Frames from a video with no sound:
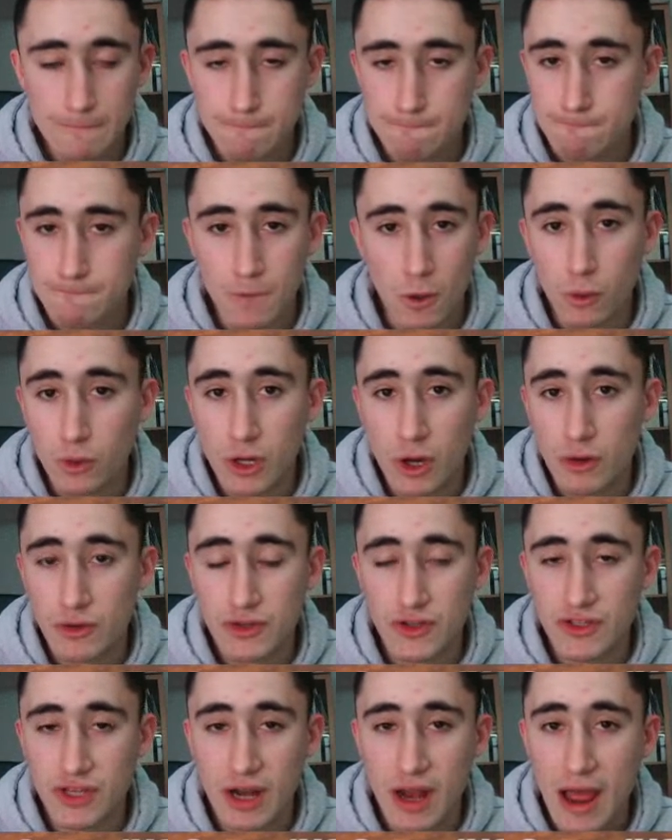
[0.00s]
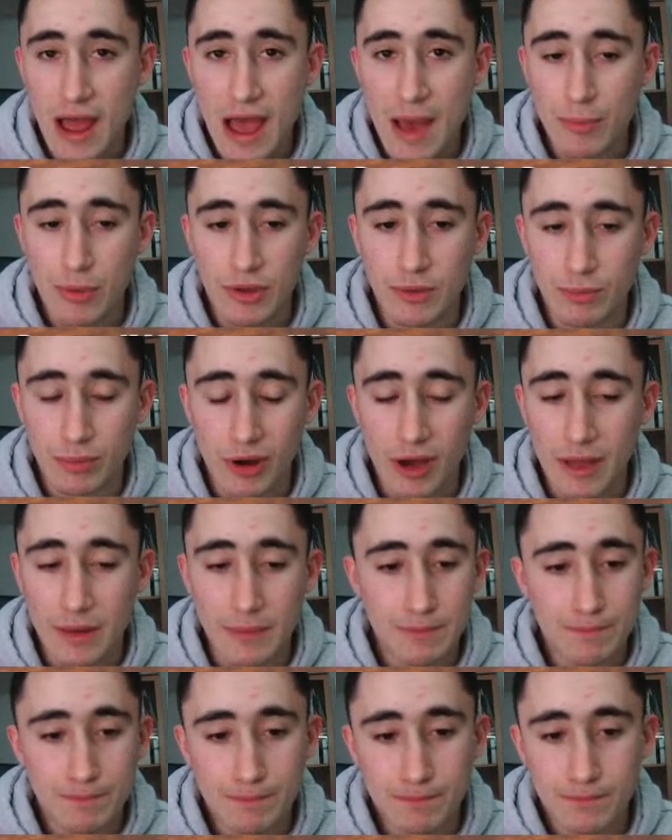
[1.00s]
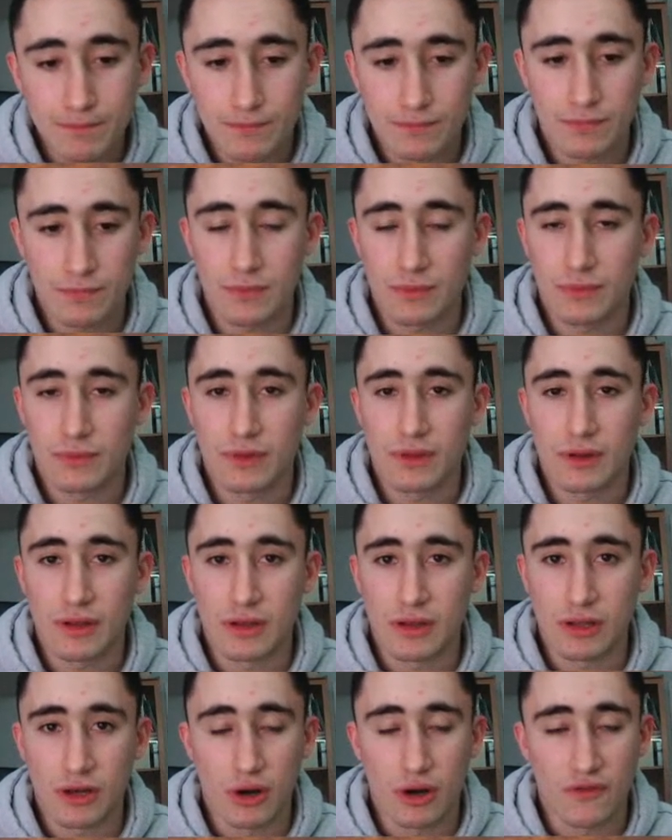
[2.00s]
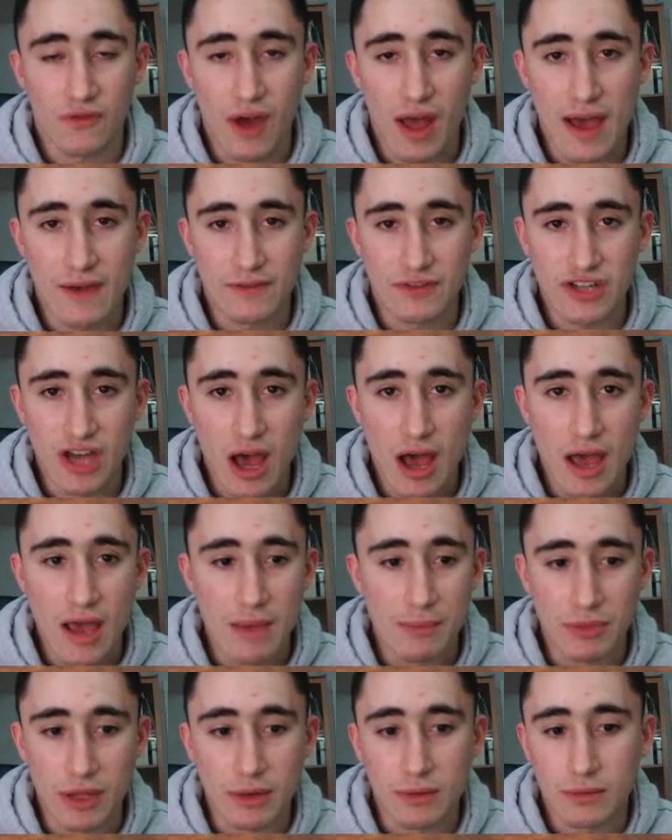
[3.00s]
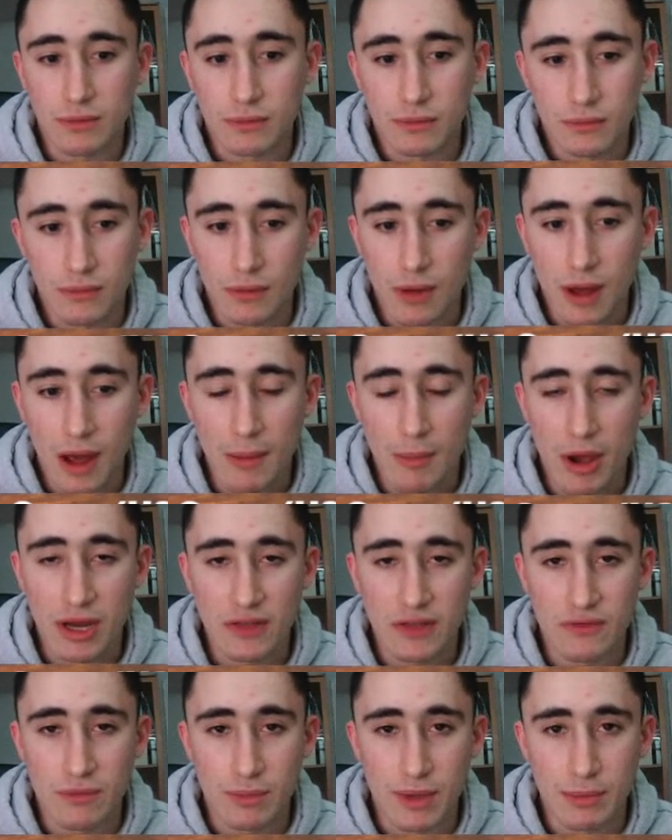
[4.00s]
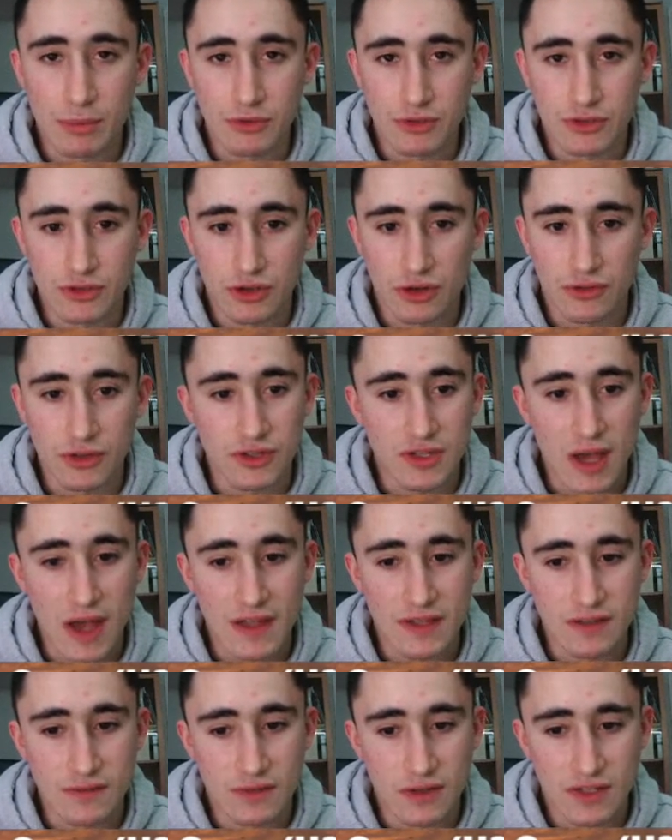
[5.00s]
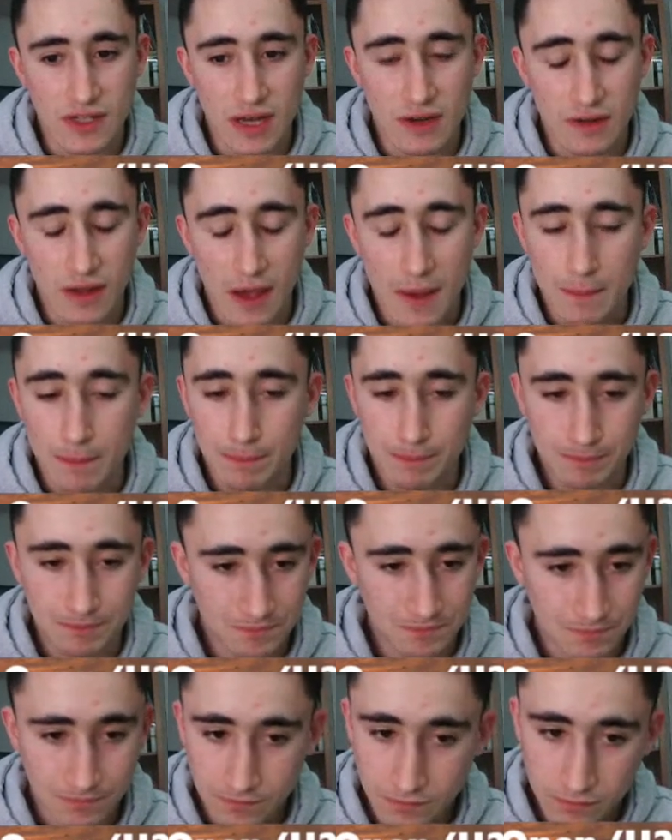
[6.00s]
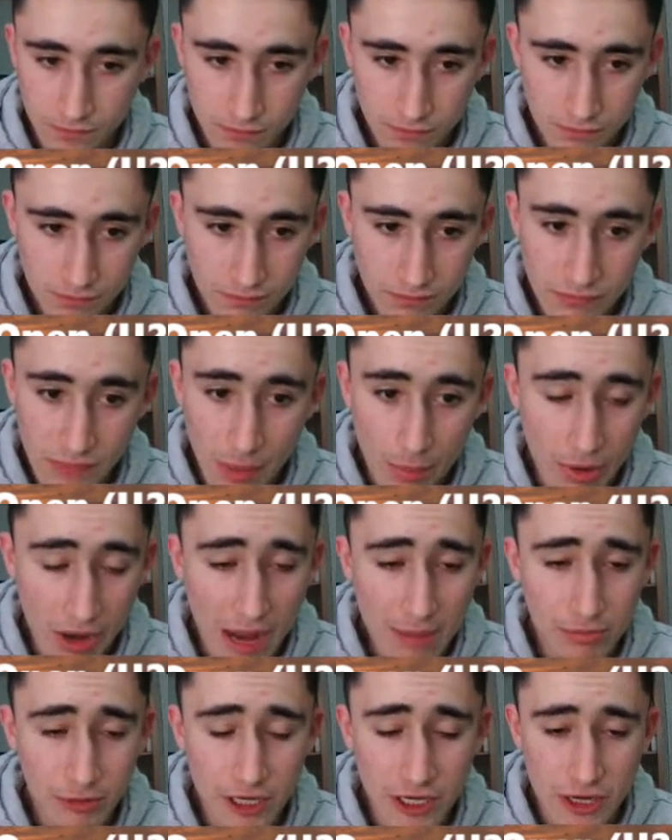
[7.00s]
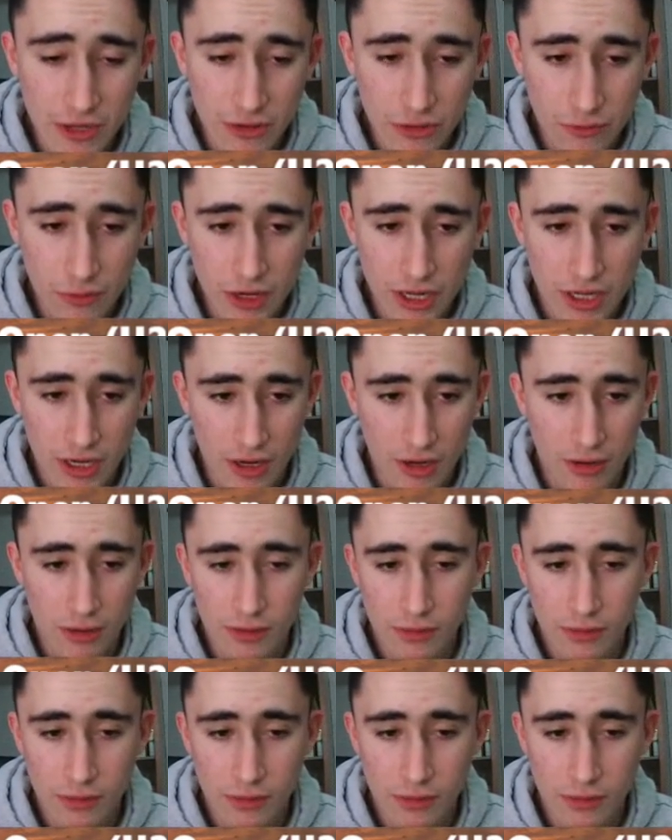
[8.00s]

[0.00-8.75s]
who knows what's going to happen, but, you know, if I have time, then I might even be able to turn the tides of this endgame. But I played e3 here,